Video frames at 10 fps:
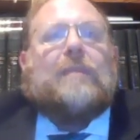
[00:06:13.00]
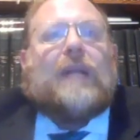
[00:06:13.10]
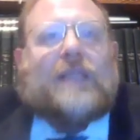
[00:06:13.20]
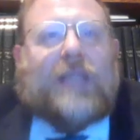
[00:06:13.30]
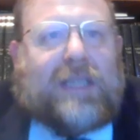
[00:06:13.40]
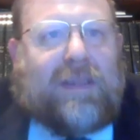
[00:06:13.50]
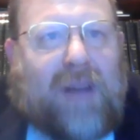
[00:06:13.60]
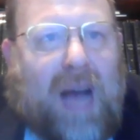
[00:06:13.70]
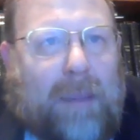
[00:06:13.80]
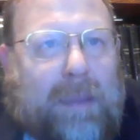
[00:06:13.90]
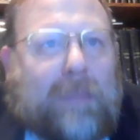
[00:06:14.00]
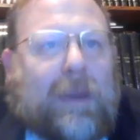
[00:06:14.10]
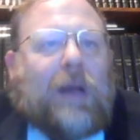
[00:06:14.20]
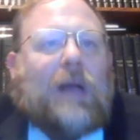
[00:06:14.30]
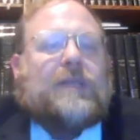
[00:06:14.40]
pleasantness of God be
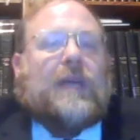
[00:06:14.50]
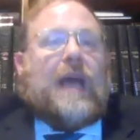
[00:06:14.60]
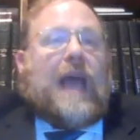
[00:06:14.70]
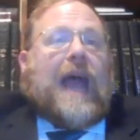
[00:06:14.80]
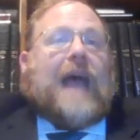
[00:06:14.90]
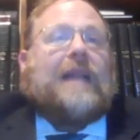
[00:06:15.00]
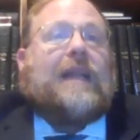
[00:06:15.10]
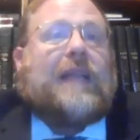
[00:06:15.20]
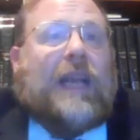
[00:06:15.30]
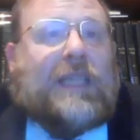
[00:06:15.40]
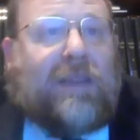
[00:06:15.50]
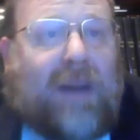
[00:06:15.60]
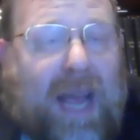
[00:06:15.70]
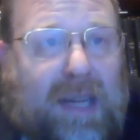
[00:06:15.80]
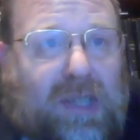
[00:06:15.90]
upon us, and the deeds of
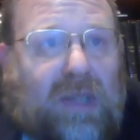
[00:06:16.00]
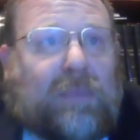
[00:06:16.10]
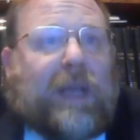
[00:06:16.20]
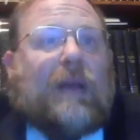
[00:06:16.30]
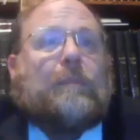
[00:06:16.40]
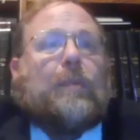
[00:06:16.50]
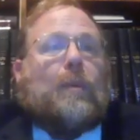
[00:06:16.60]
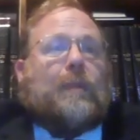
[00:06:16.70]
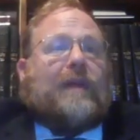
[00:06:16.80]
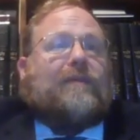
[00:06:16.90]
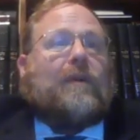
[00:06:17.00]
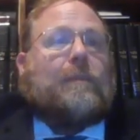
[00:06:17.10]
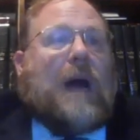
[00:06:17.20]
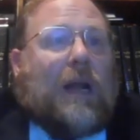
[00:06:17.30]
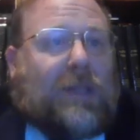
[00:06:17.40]
our hands should be appropriate for
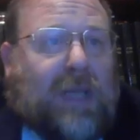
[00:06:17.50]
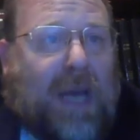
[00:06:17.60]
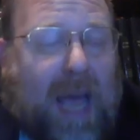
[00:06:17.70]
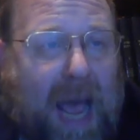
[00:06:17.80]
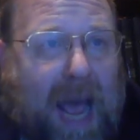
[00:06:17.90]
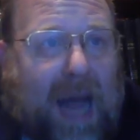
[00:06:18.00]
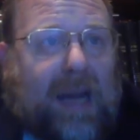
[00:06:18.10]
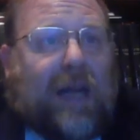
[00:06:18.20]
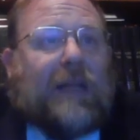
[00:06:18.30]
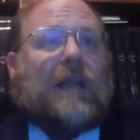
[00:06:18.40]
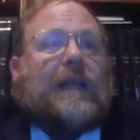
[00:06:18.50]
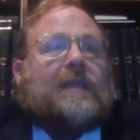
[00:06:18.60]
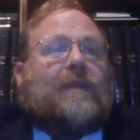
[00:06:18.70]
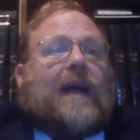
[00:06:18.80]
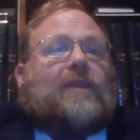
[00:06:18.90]
upon us, and the
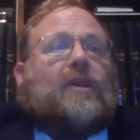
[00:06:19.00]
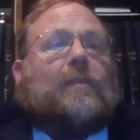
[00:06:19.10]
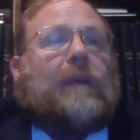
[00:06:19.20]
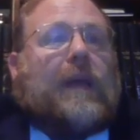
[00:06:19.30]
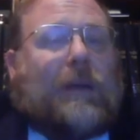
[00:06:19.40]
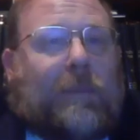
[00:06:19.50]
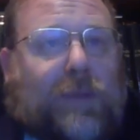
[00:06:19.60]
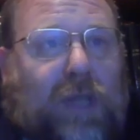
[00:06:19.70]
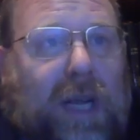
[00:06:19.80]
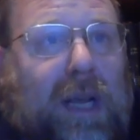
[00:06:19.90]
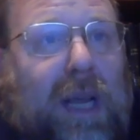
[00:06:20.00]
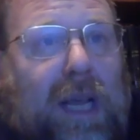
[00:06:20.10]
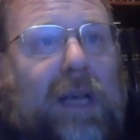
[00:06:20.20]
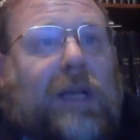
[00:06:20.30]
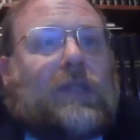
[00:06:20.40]
deeds of our hands should be she
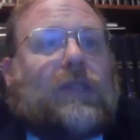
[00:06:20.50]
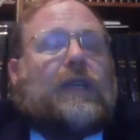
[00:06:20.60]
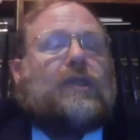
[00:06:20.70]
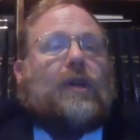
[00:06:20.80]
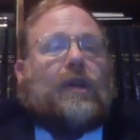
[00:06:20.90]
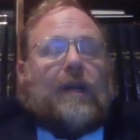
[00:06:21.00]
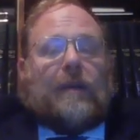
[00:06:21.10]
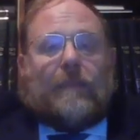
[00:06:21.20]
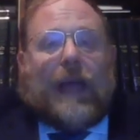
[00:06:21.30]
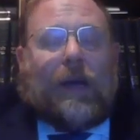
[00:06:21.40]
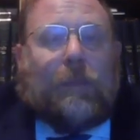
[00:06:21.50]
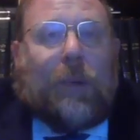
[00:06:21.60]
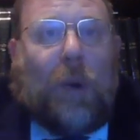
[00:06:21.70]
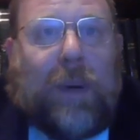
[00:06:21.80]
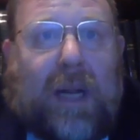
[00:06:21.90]
he she should make
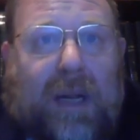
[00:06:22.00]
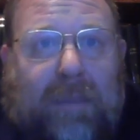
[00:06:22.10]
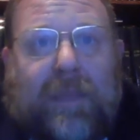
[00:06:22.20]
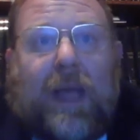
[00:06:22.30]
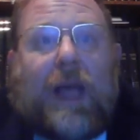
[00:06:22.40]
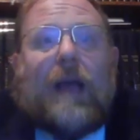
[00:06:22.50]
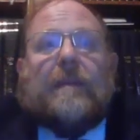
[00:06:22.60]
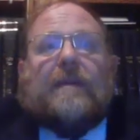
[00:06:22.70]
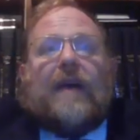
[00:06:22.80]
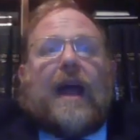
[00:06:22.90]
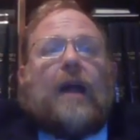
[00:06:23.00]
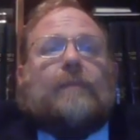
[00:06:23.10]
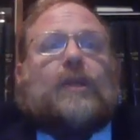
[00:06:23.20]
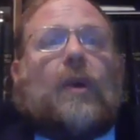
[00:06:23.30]
appropriate. Because